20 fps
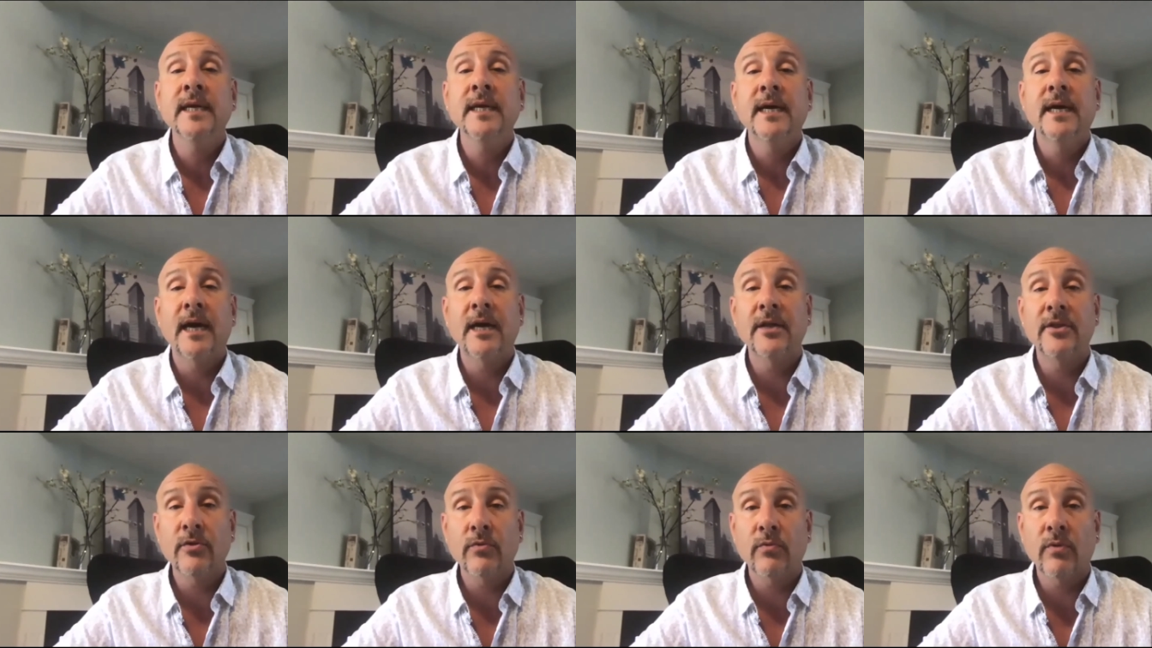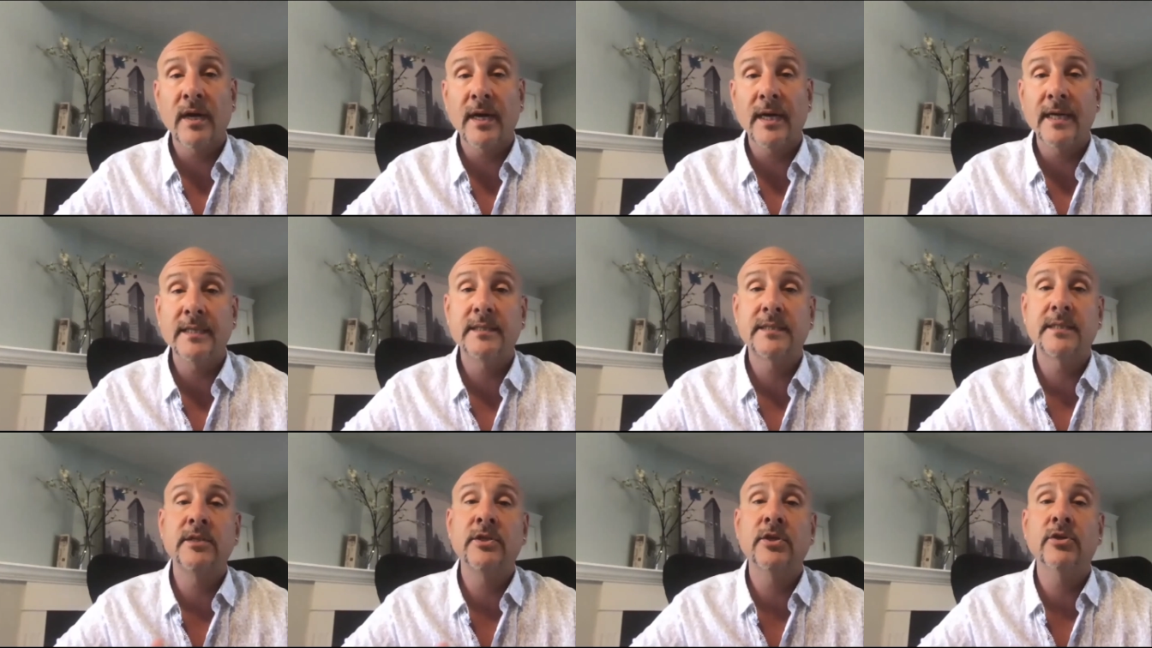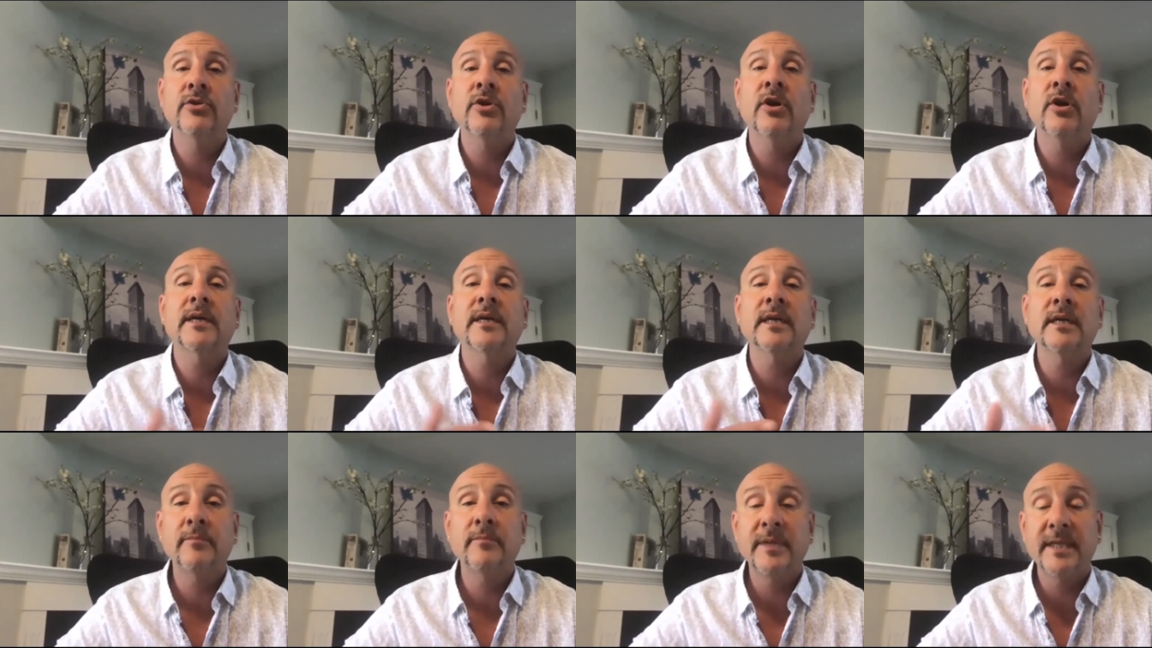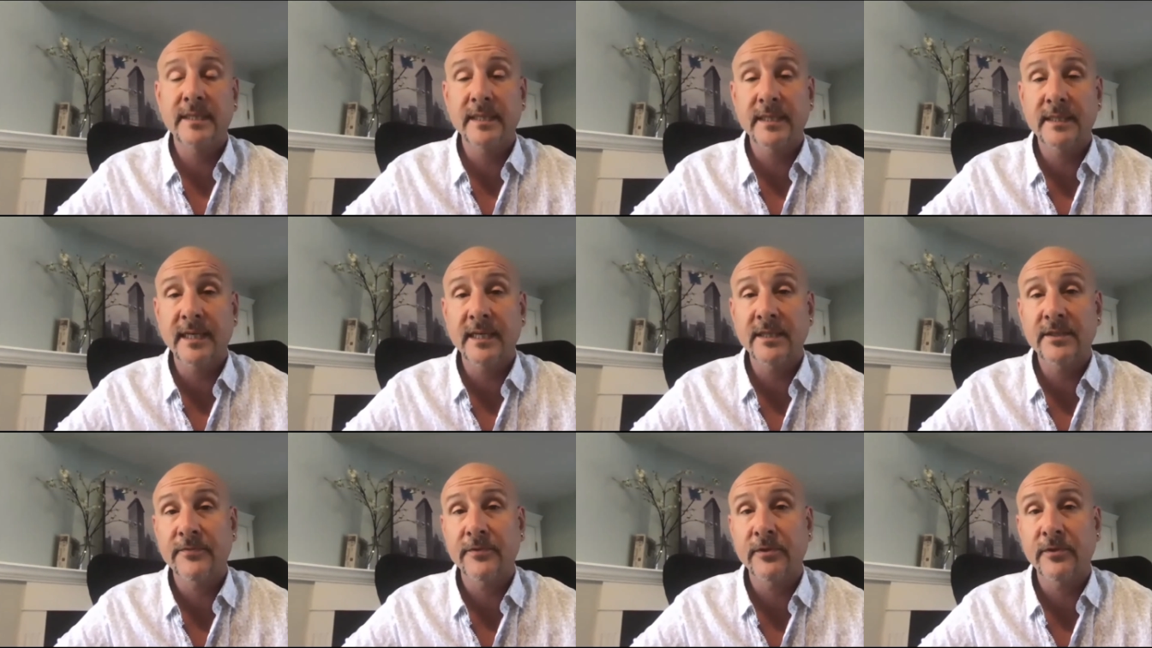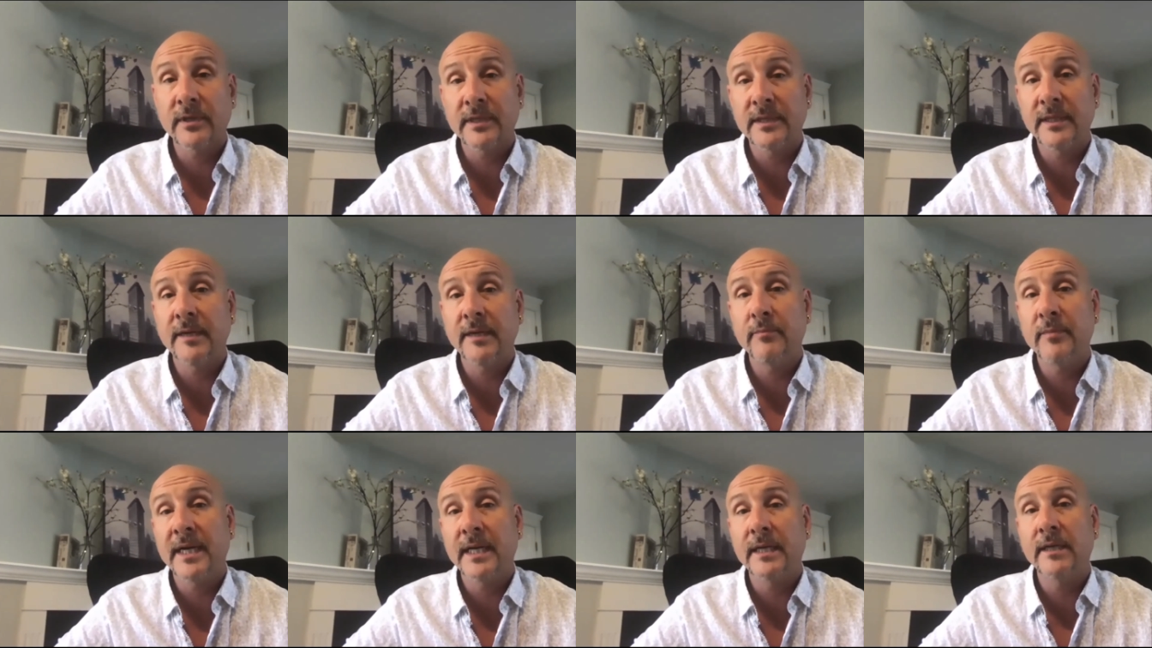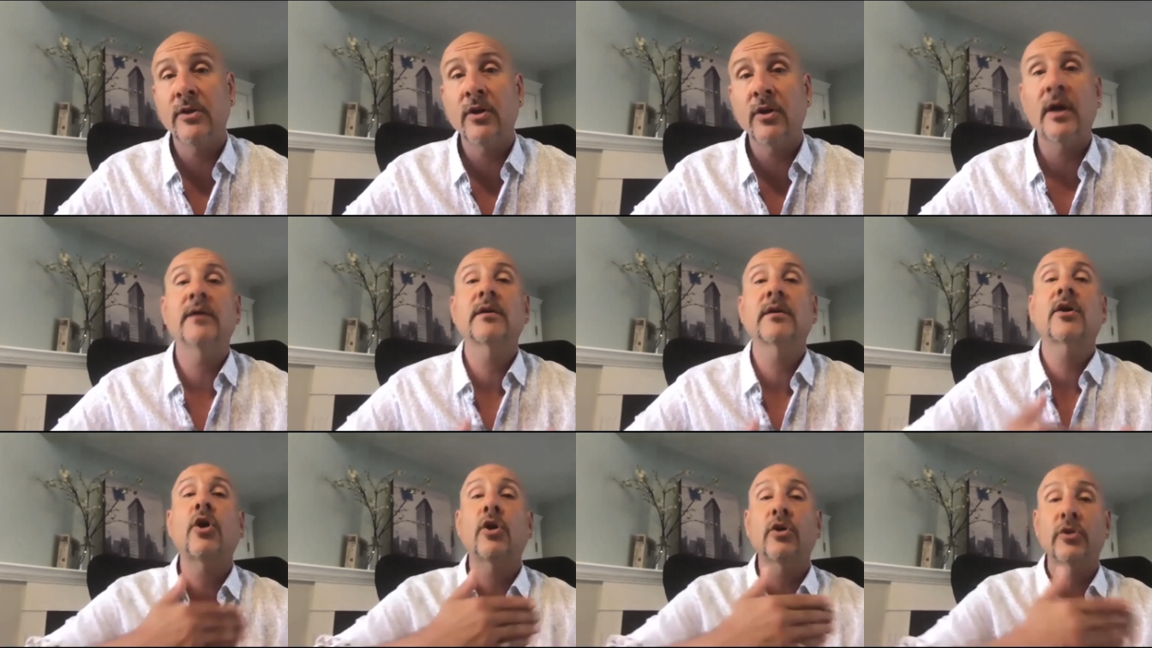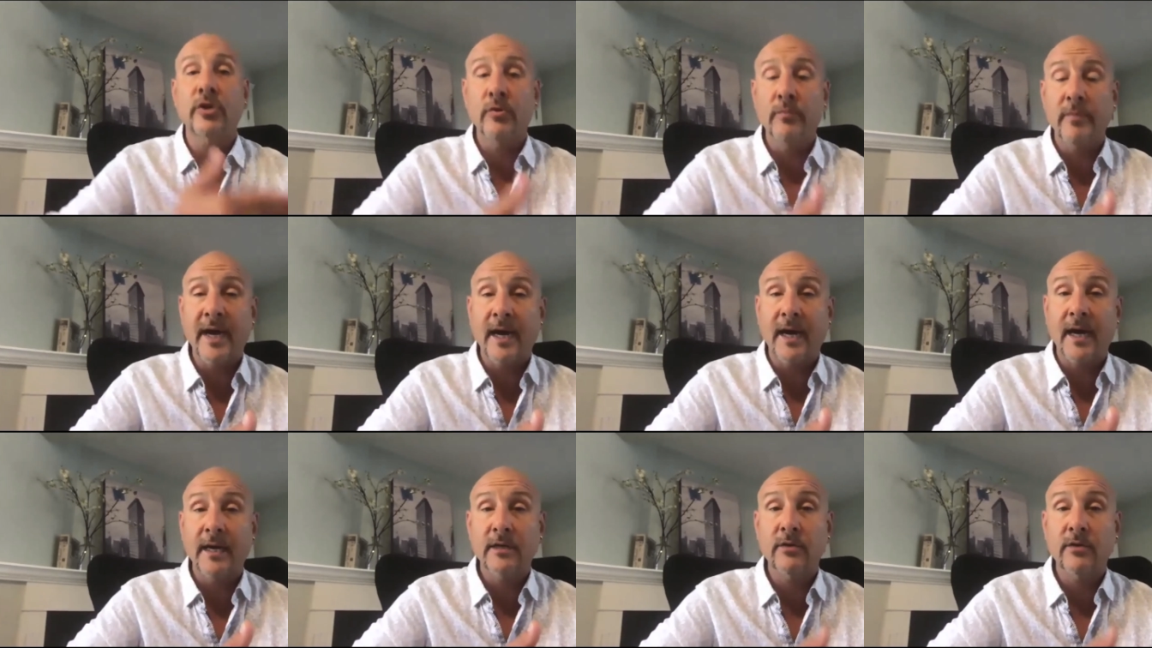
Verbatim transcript: Otherwise, you're not going to be successful and they might not call you back.